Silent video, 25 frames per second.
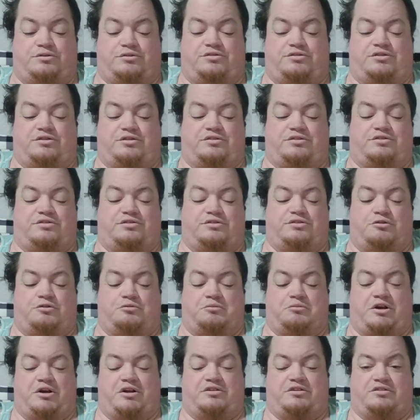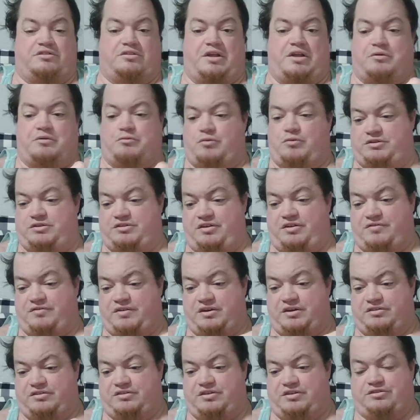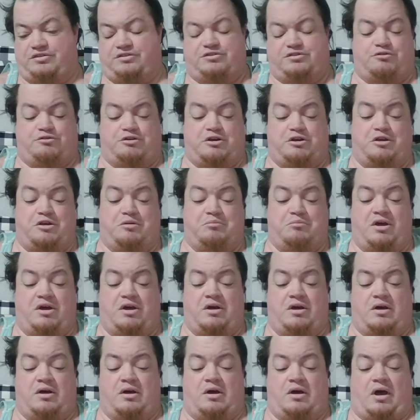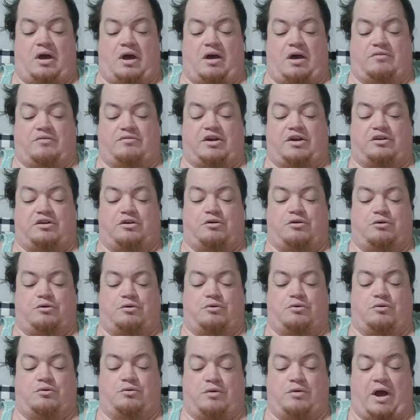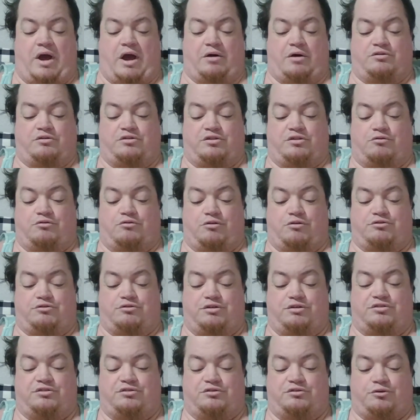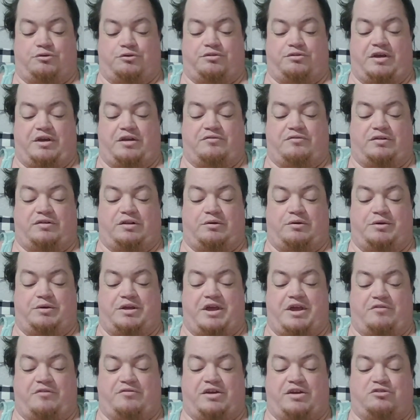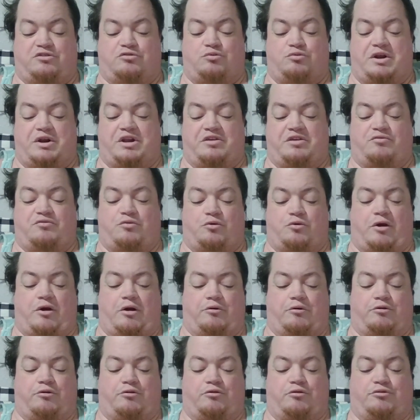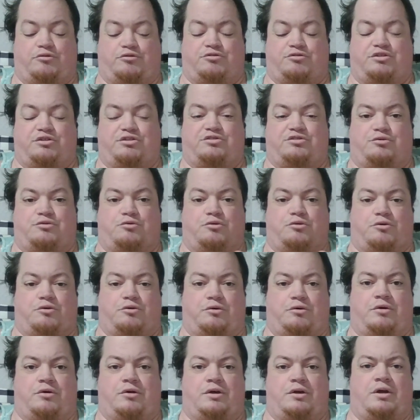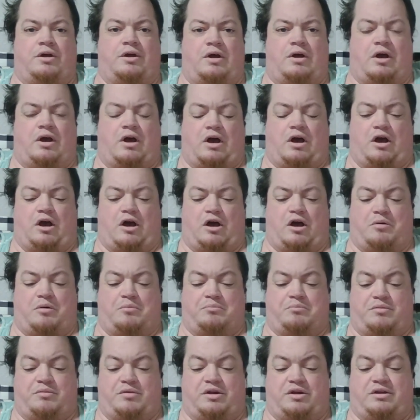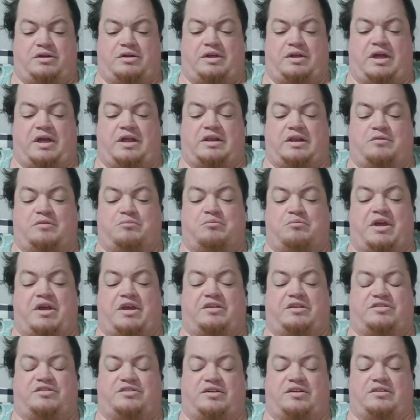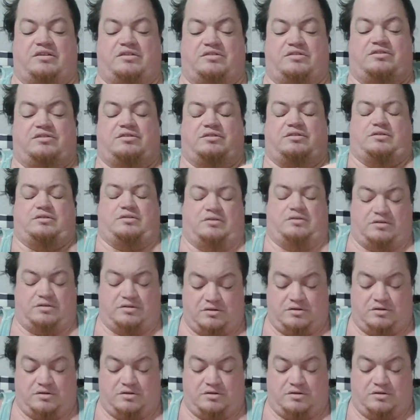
there's just so much. Like once I finish this stream, I've got to go out to the grocery store. Thankfully, we have a 24-hour grocery store. Um, it makes it